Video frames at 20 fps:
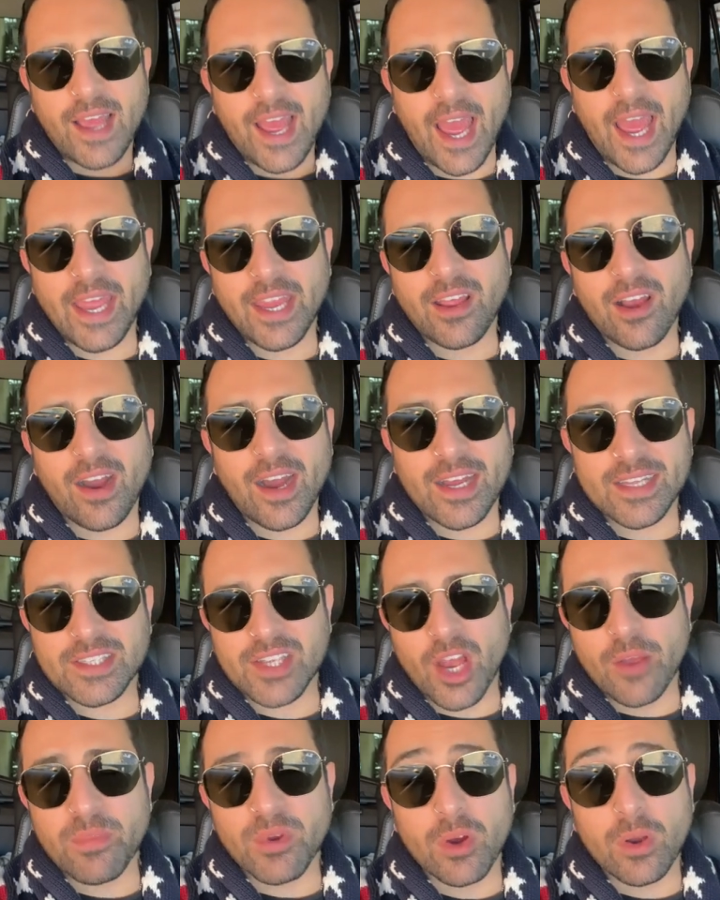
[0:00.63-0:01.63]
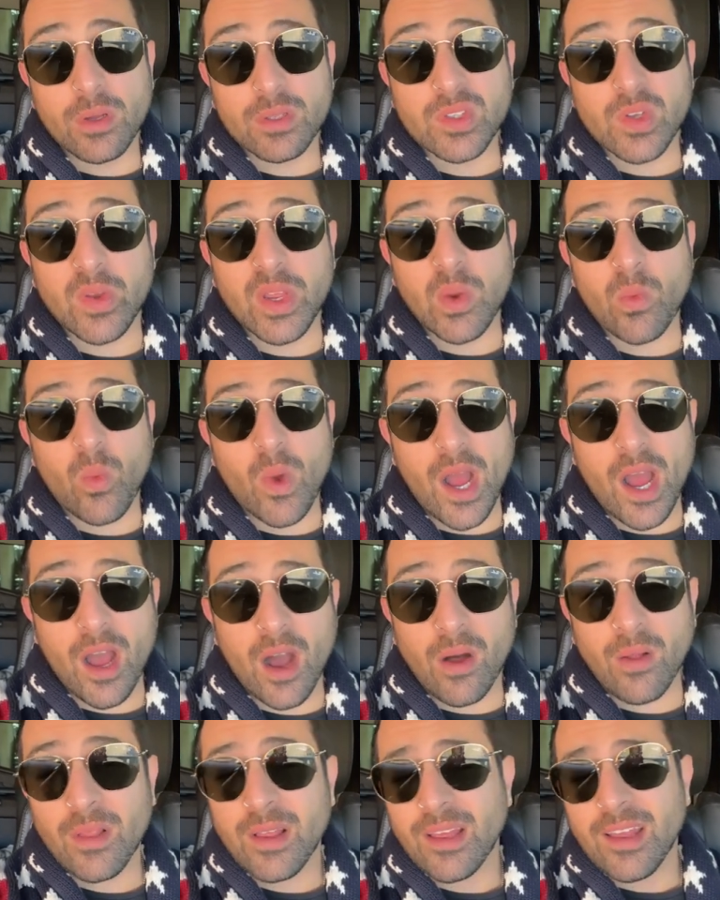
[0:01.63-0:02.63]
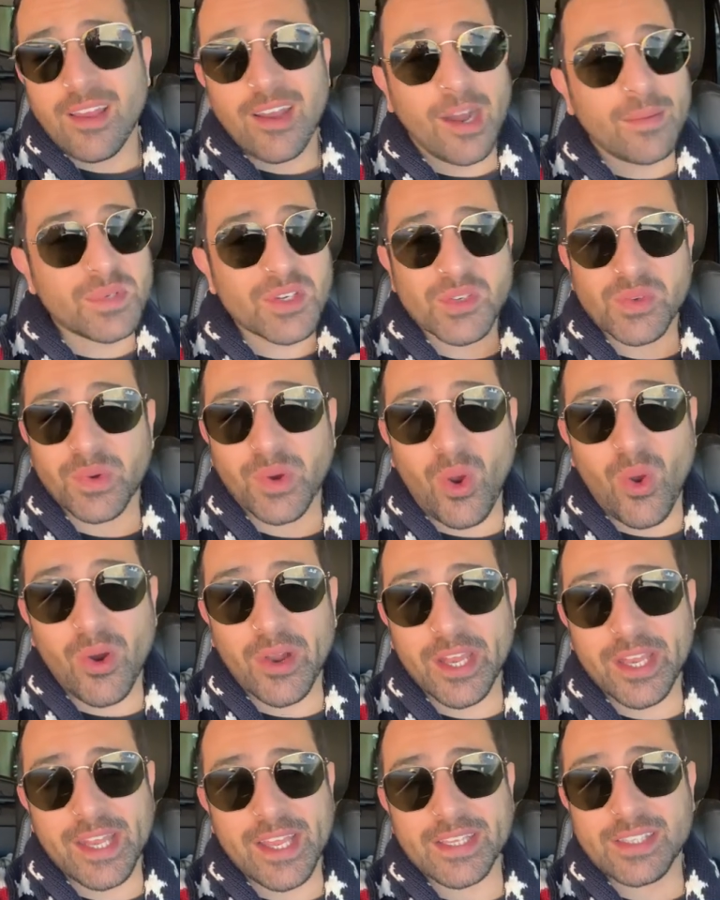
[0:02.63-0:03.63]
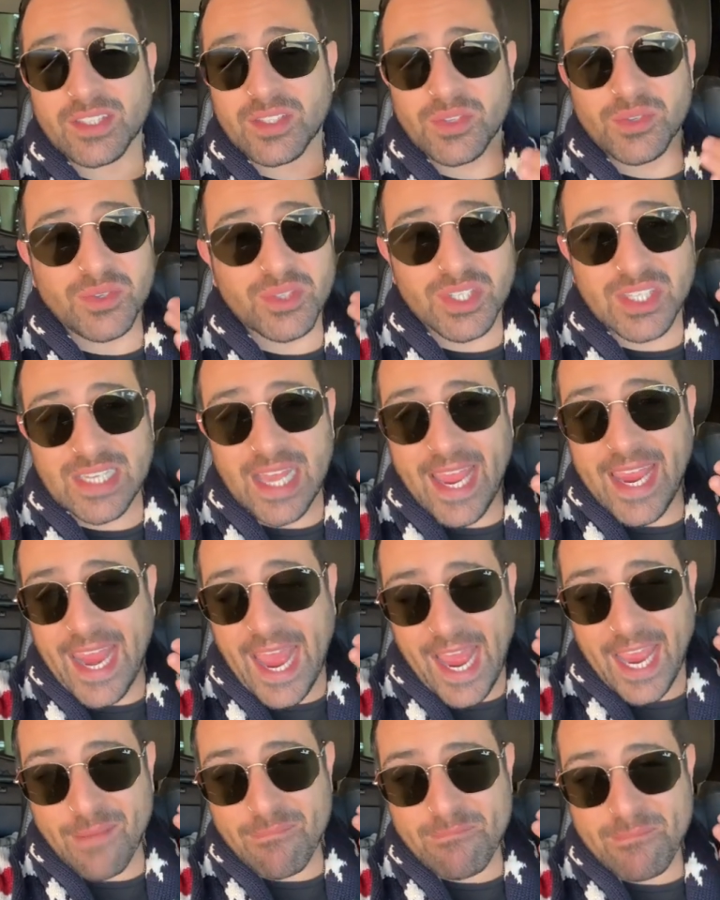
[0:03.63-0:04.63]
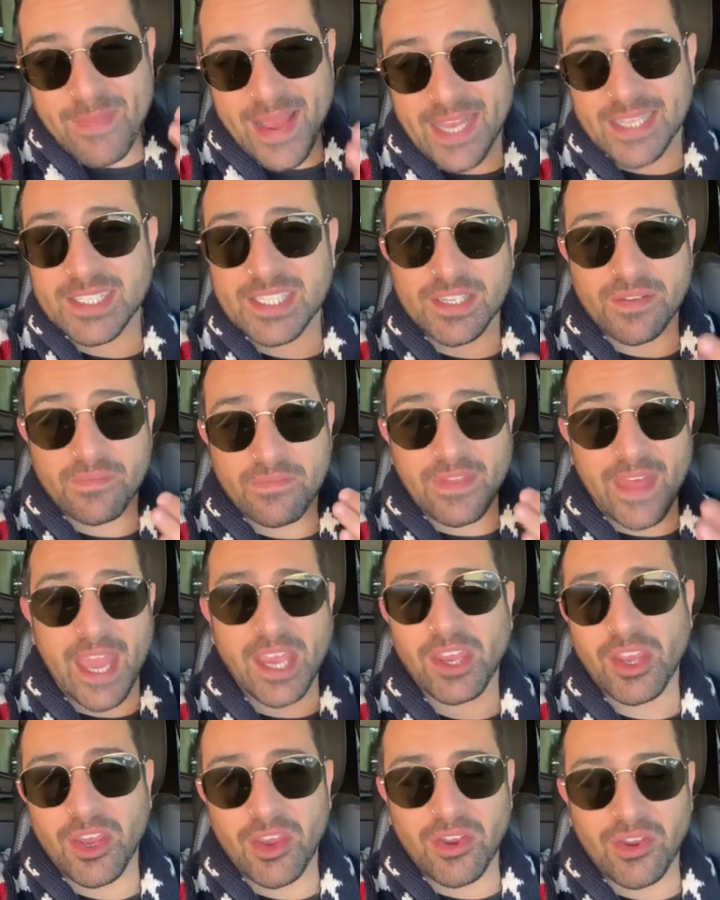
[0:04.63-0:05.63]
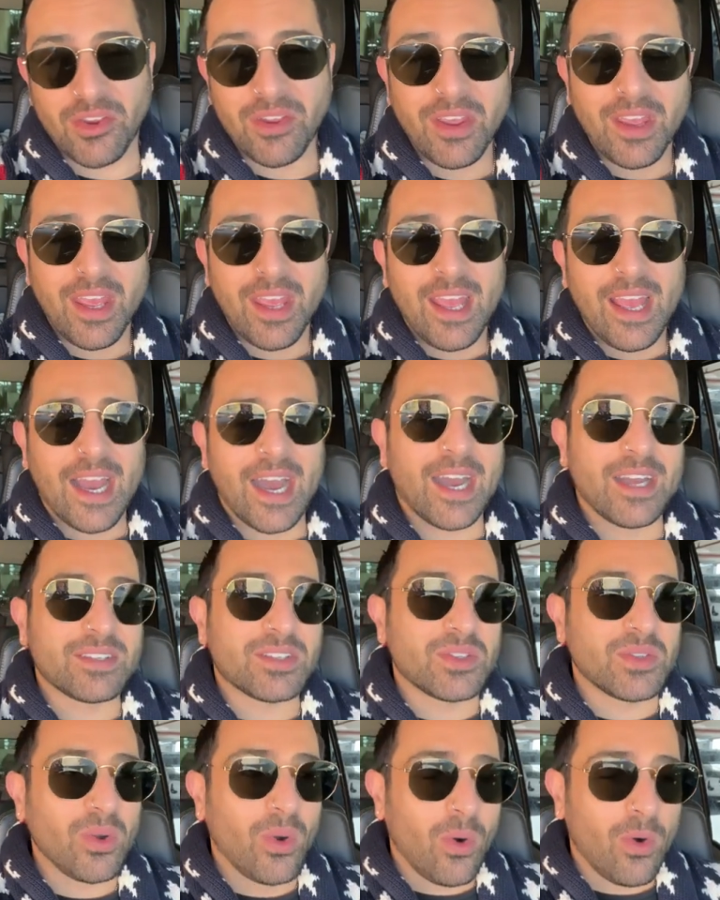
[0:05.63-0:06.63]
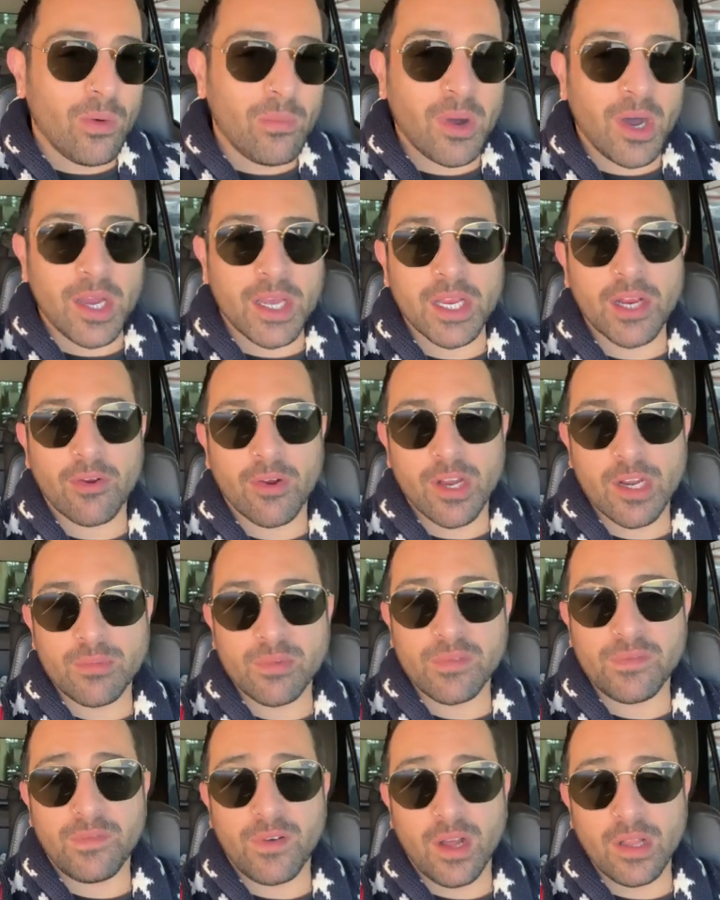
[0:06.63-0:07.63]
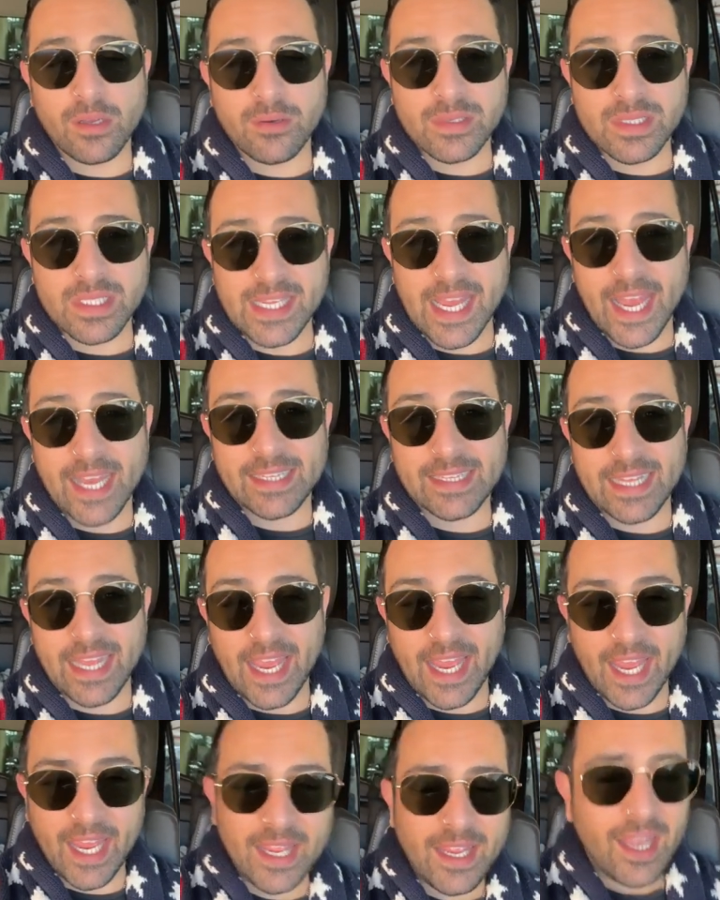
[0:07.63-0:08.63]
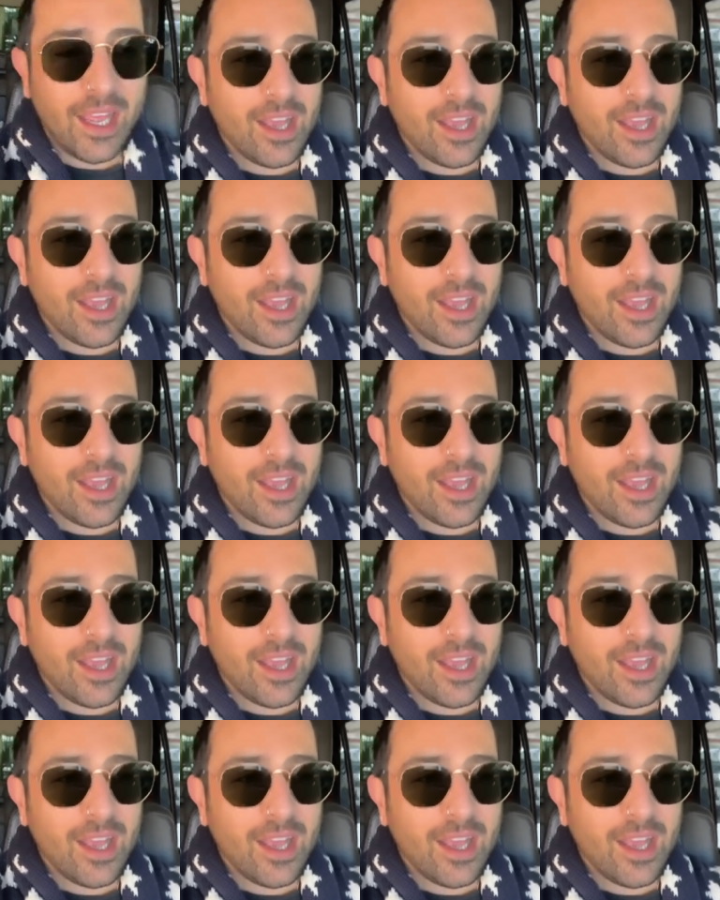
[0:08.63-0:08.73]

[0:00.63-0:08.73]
Hey guys, hope you're all doing well. I'm just recording this to say a massive thank you uh, to all my incredible followers out there.